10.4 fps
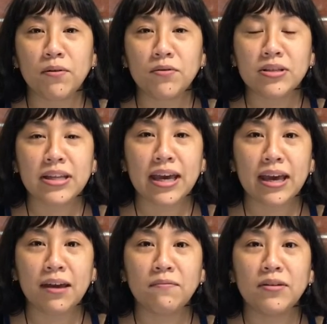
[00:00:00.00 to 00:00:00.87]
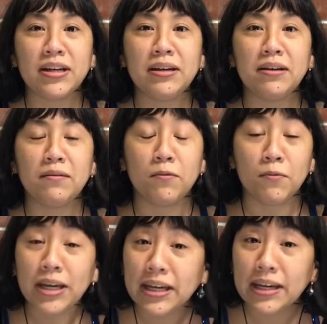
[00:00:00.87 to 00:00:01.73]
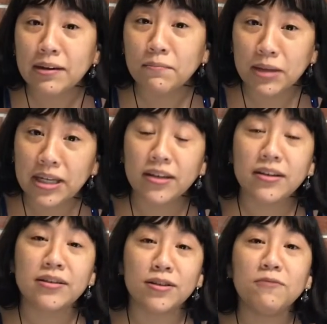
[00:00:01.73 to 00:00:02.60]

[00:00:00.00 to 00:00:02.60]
post every week videos,